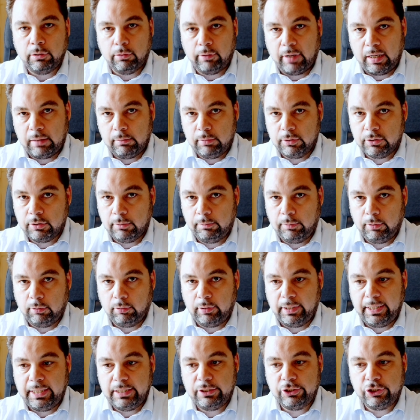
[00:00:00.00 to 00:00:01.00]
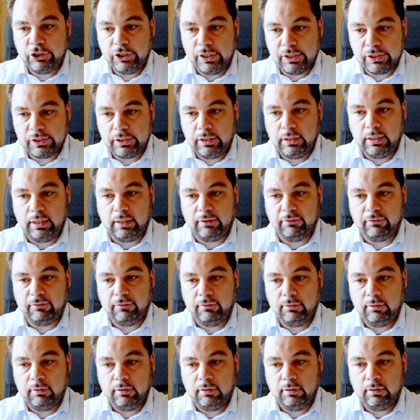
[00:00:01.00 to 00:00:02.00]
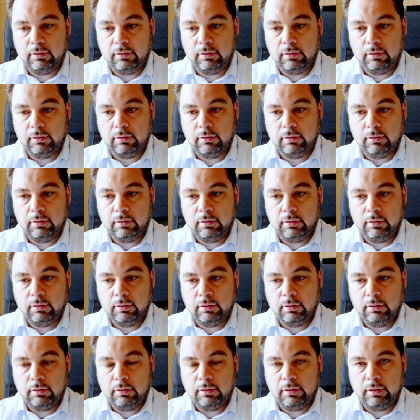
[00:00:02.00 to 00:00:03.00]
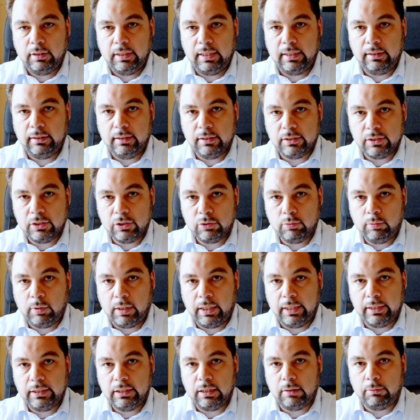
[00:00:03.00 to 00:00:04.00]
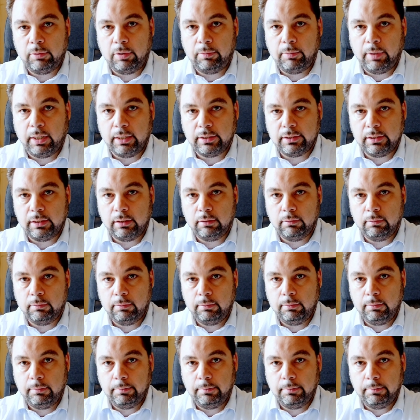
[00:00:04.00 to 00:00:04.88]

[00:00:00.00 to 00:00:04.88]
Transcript: you're able to pull ahead just enough. And this is why Damir Martin